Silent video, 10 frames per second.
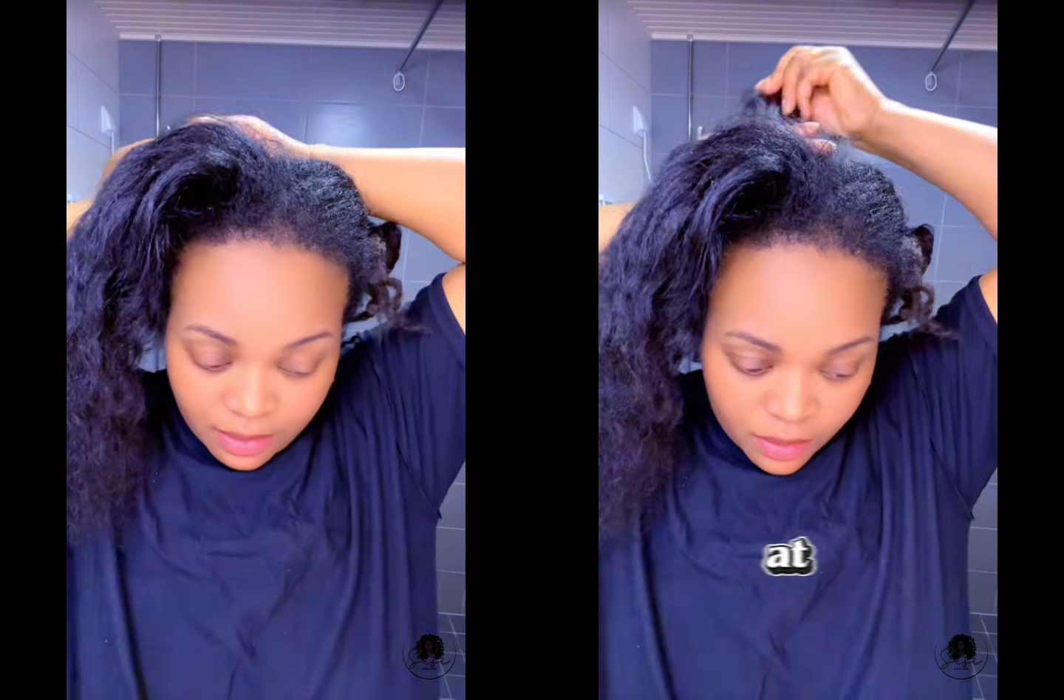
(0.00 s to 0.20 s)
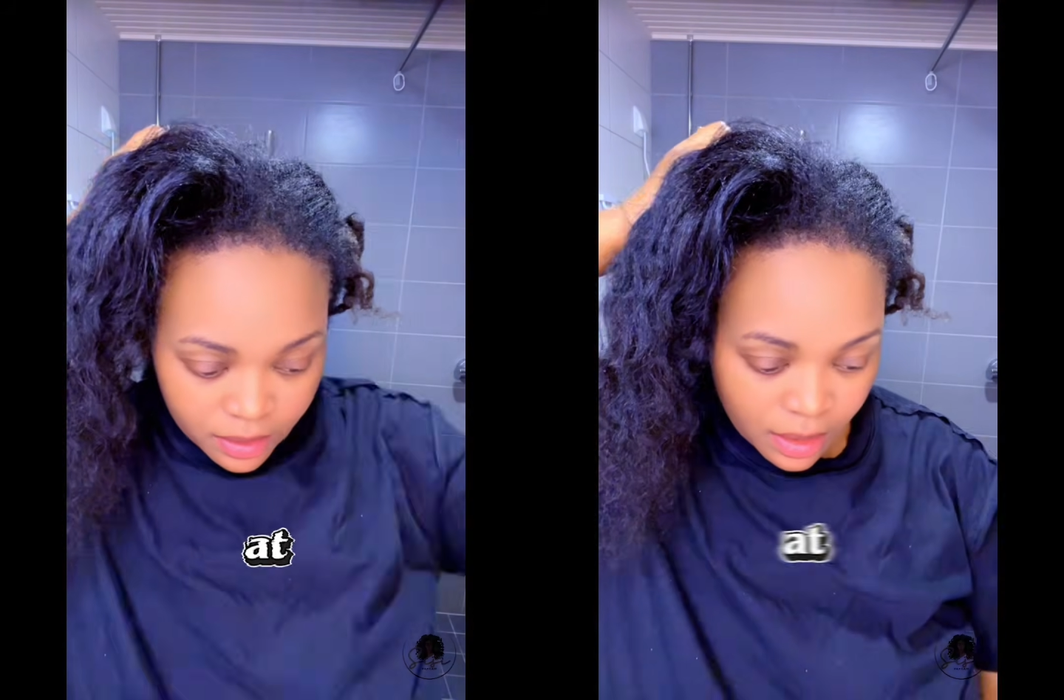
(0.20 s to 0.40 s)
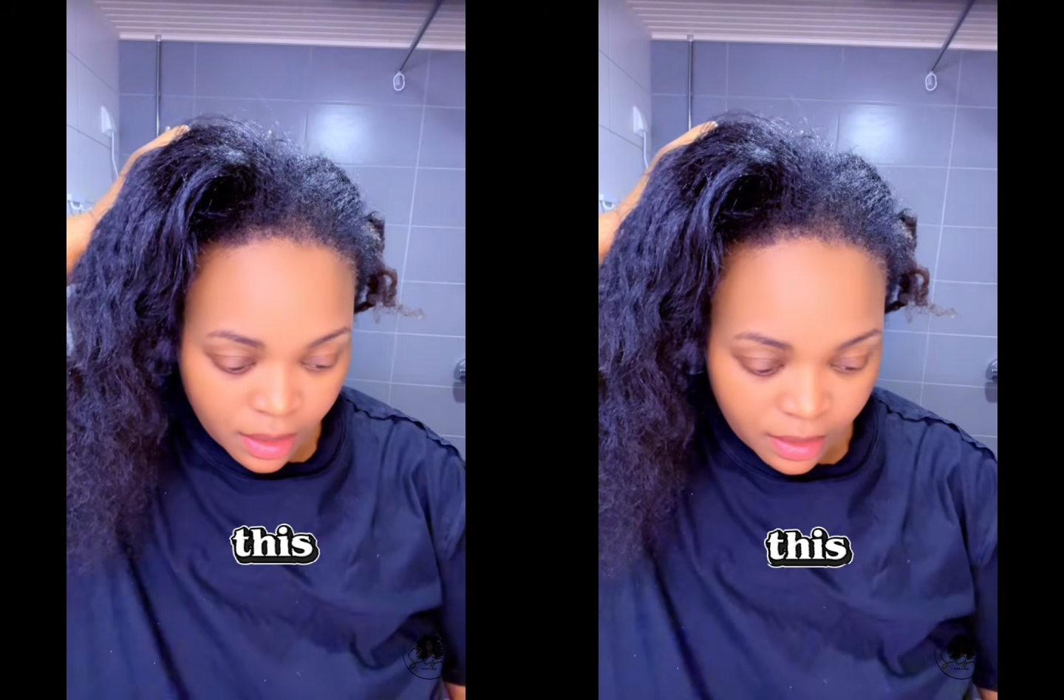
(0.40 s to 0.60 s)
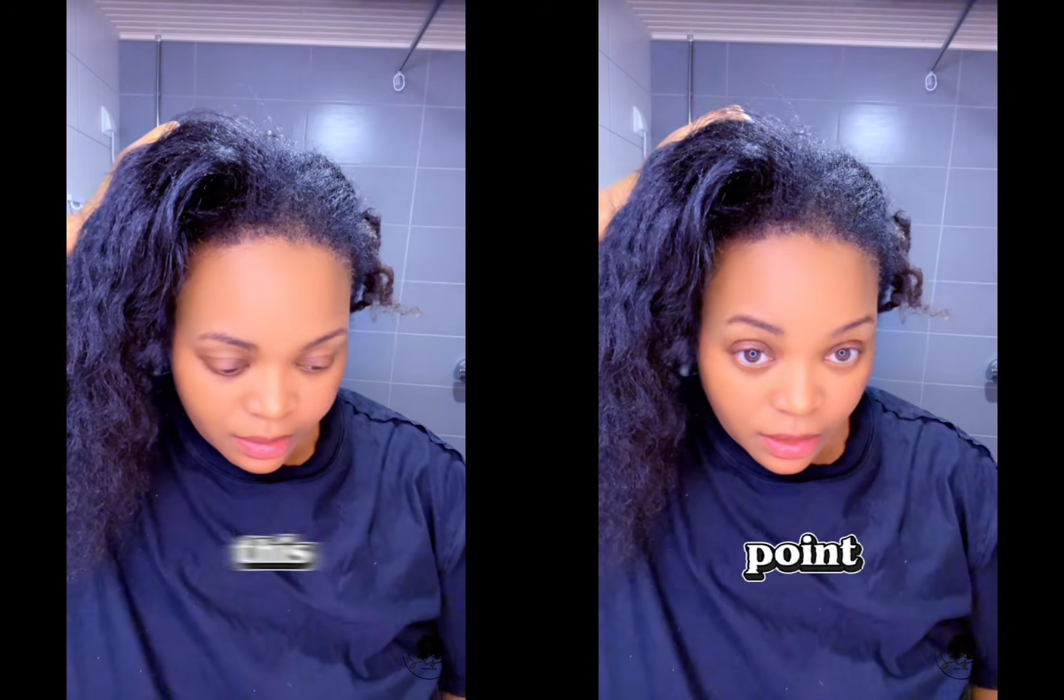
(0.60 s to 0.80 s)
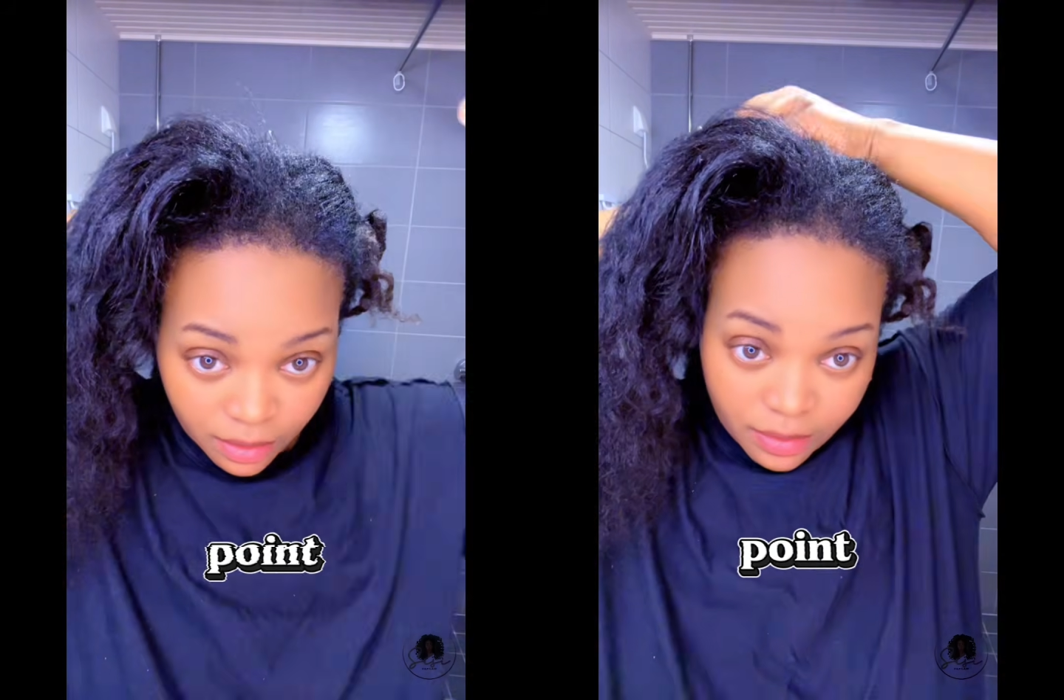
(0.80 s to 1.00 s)
At this
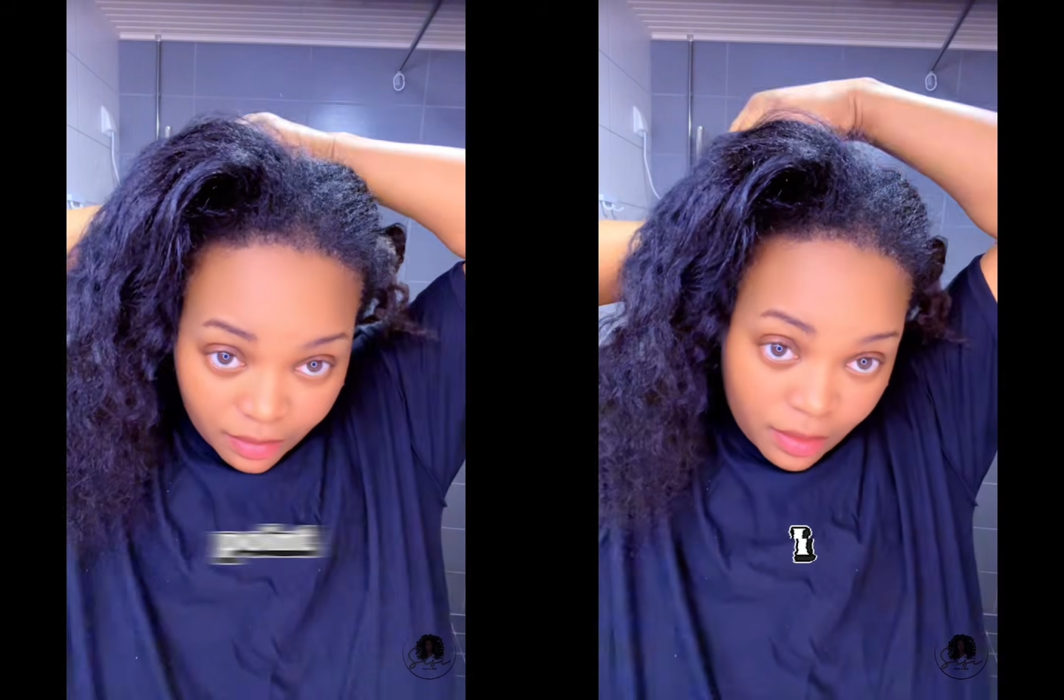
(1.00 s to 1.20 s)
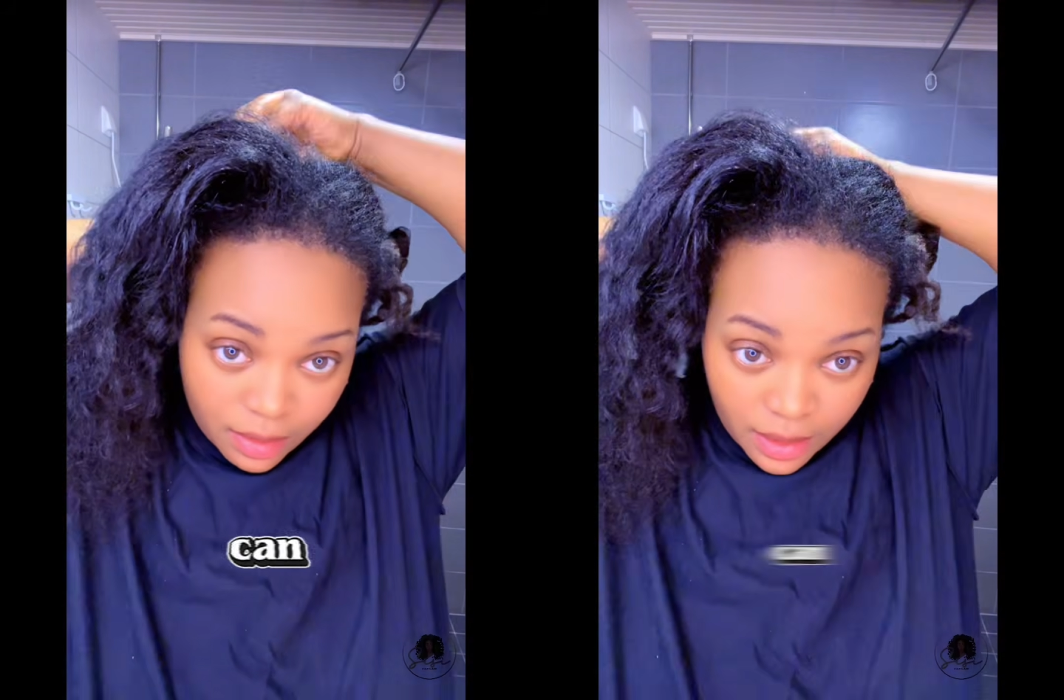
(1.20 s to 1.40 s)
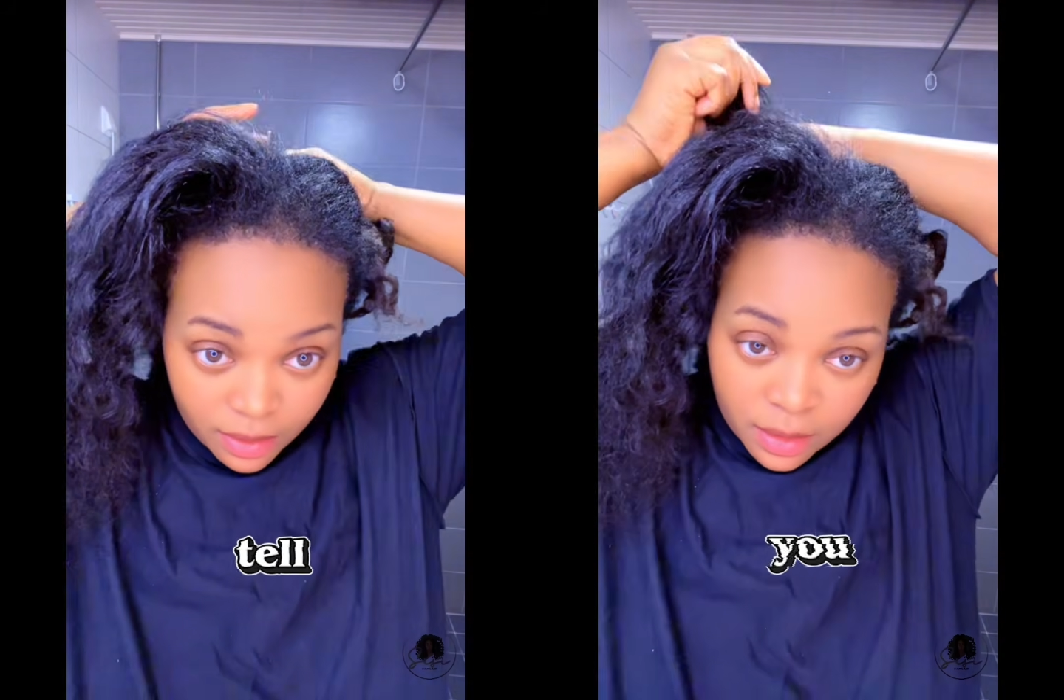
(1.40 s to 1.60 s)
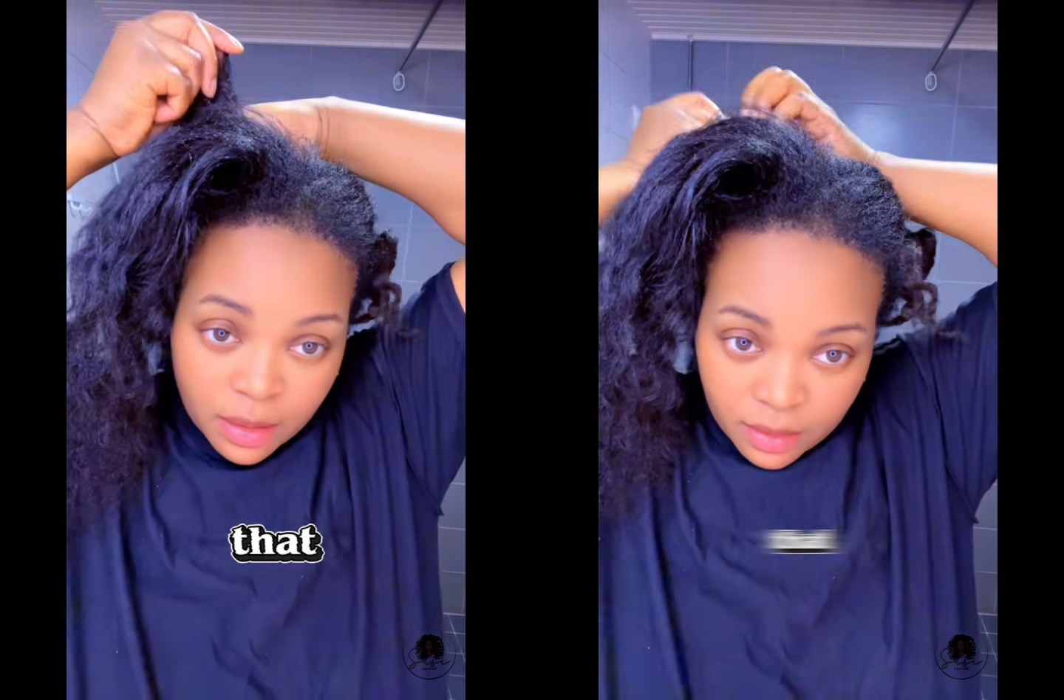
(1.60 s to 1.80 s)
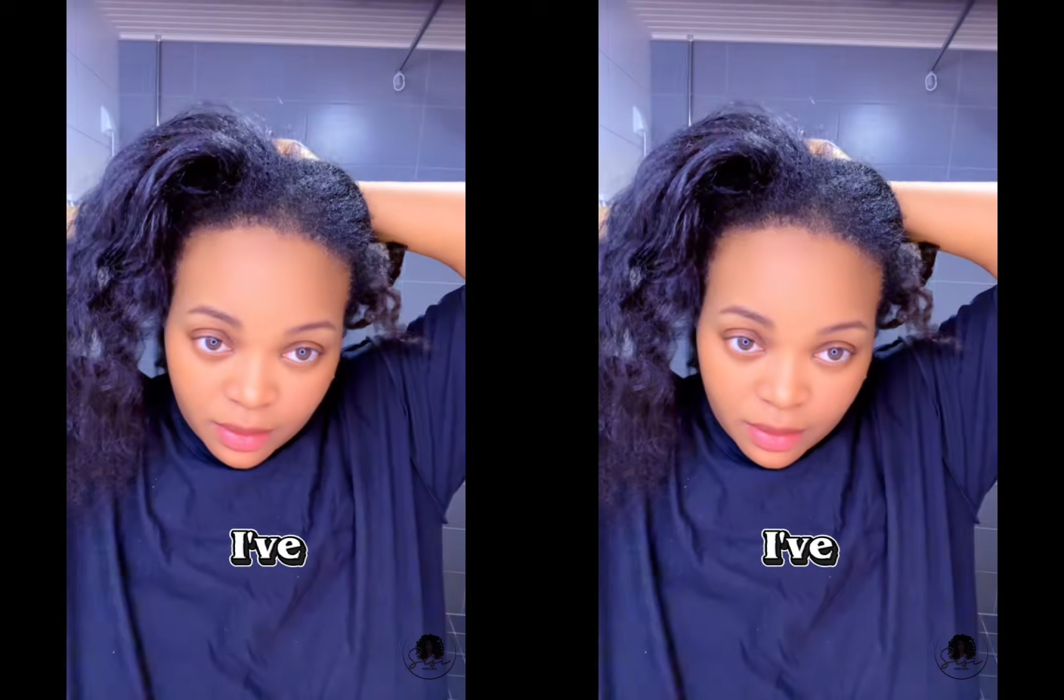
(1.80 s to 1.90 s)
point, I can tell you that I've